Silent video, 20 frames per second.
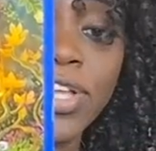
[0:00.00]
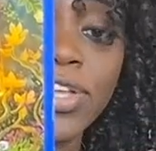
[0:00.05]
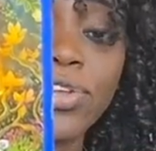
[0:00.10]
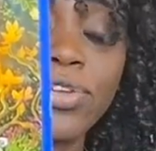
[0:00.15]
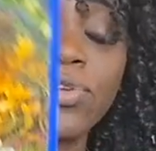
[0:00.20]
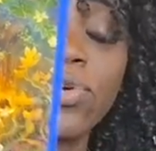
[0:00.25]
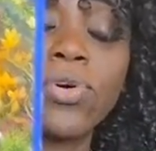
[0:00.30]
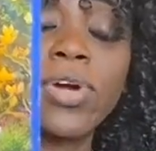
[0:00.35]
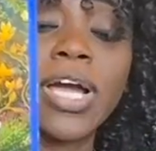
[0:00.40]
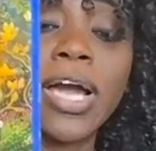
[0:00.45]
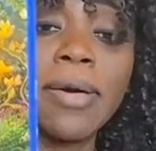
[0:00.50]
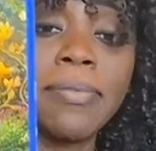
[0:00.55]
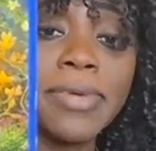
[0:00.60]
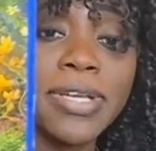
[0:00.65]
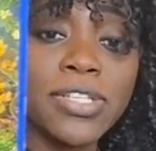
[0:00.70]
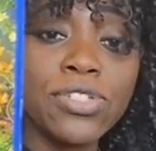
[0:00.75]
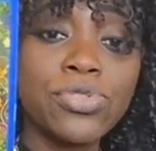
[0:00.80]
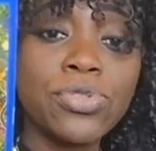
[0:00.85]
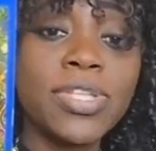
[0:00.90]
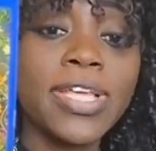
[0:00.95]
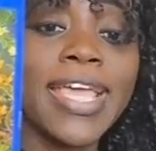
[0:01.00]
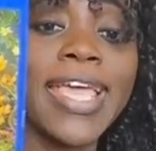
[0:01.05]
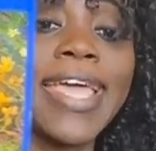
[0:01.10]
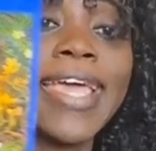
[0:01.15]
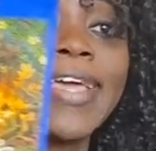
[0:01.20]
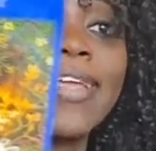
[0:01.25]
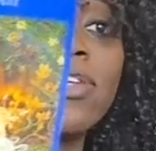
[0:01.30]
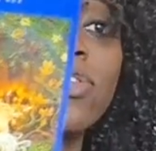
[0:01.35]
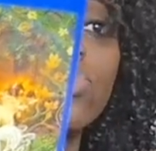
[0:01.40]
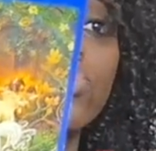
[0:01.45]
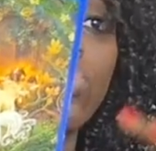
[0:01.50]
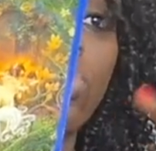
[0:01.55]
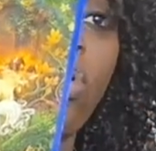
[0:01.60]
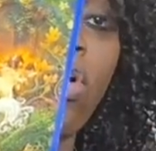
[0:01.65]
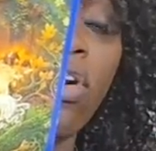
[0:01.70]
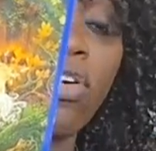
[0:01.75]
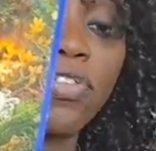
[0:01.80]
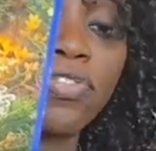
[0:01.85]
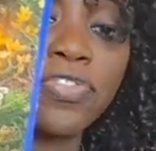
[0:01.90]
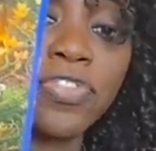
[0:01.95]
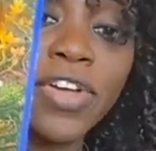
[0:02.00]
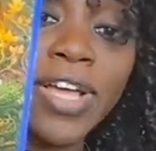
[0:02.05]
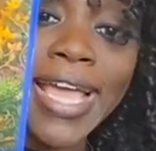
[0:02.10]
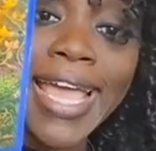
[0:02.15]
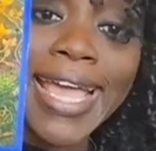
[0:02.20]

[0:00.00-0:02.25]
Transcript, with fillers: you know coming to the end of